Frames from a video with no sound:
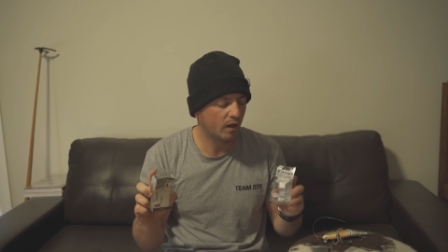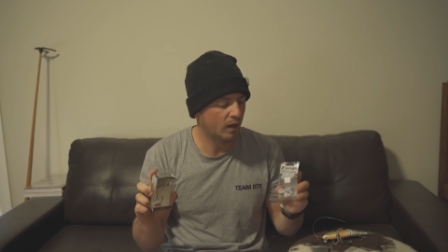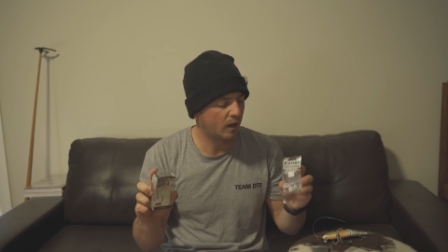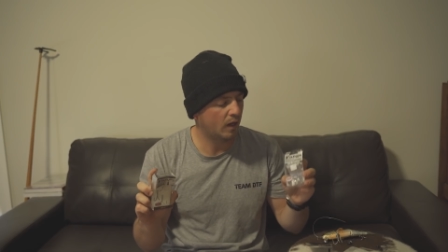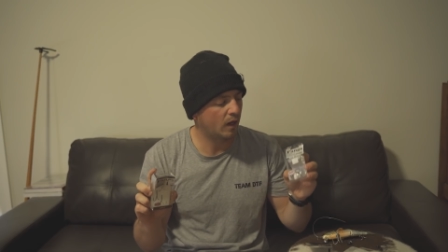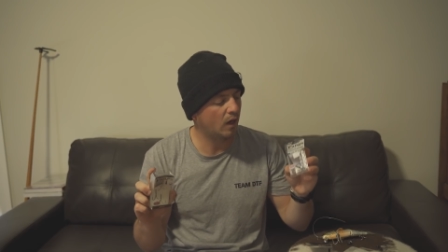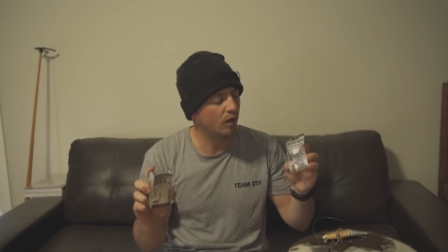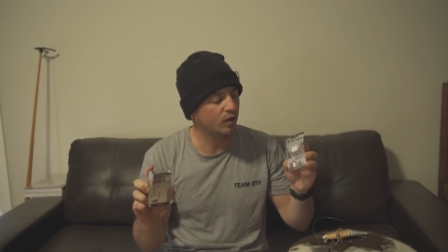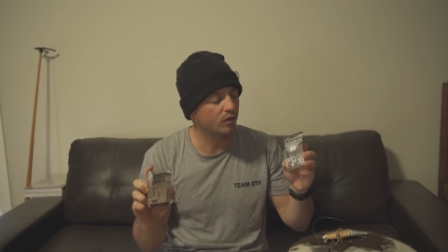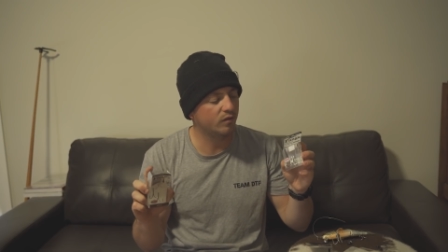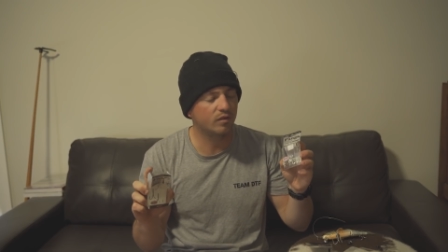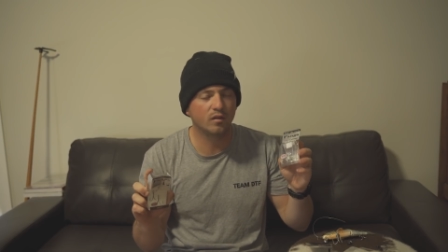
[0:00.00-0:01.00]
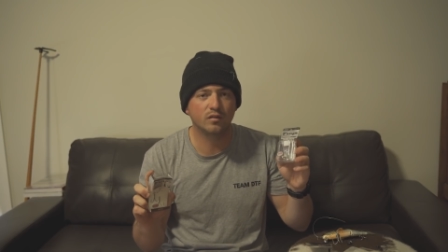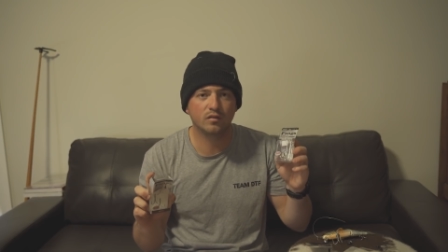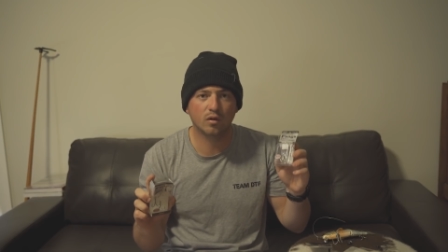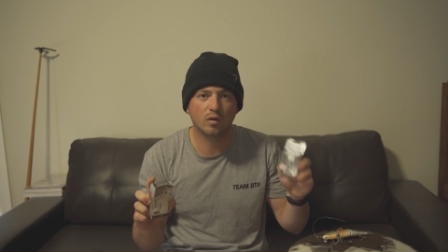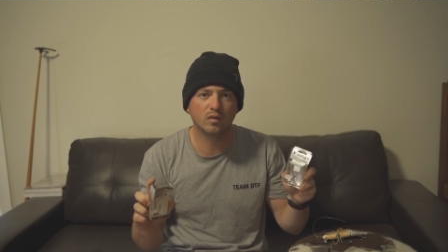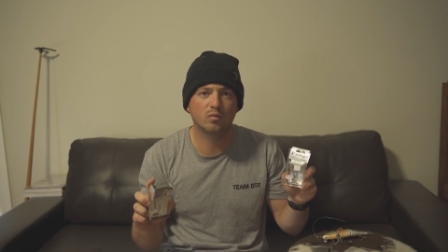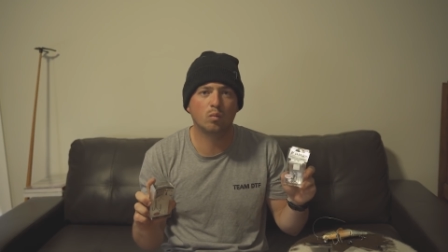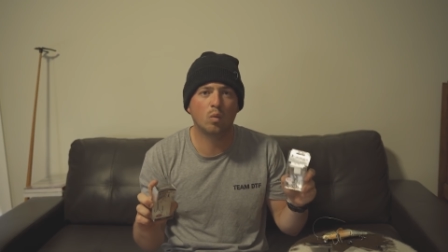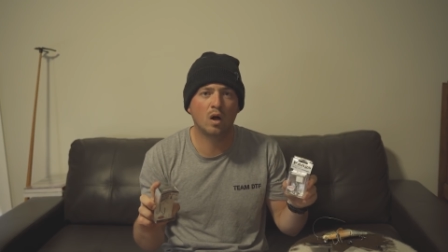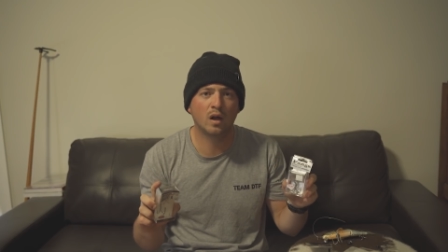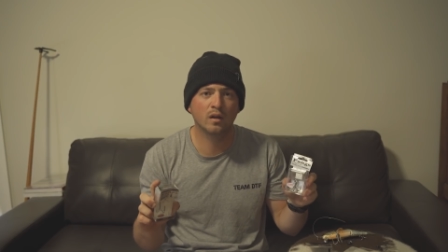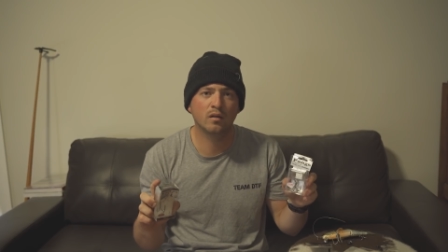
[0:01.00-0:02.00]
I'll use the size
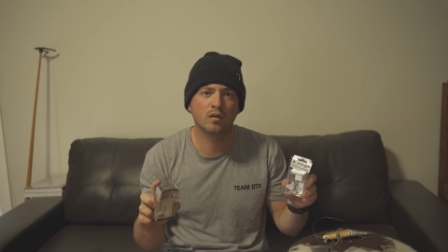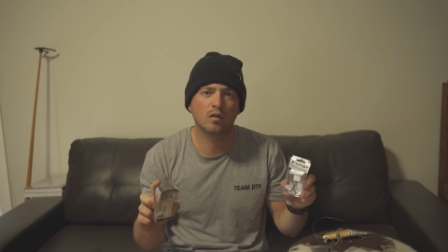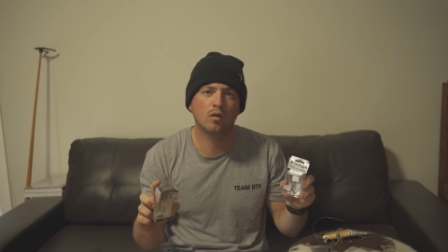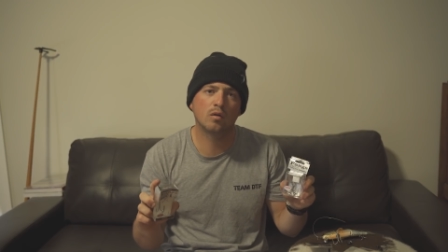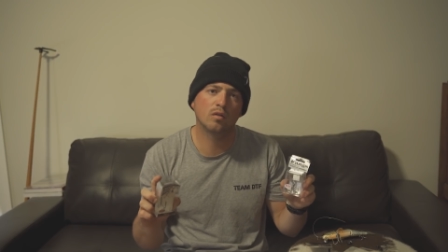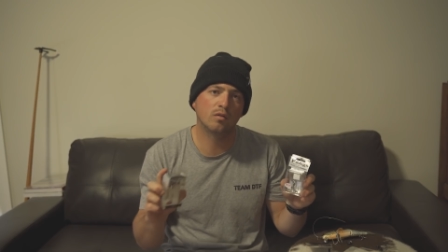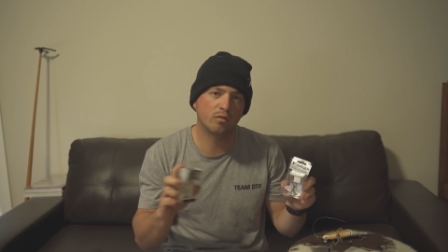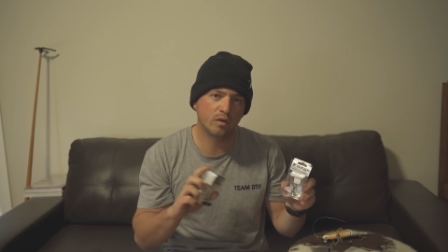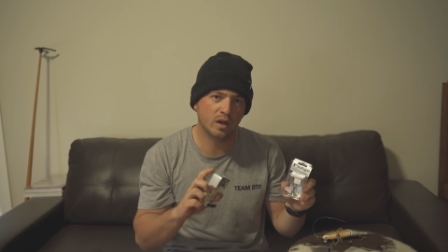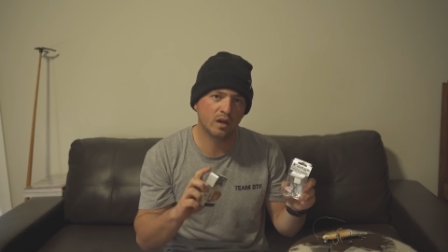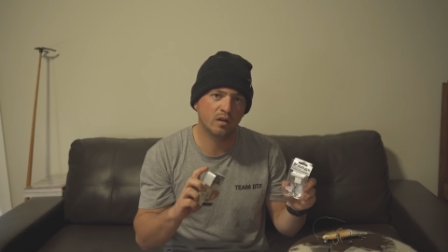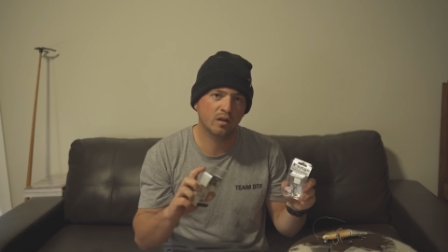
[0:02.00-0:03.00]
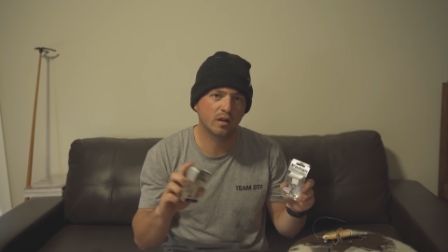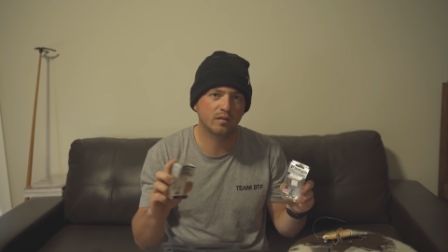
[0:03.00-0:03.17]
1 on the rear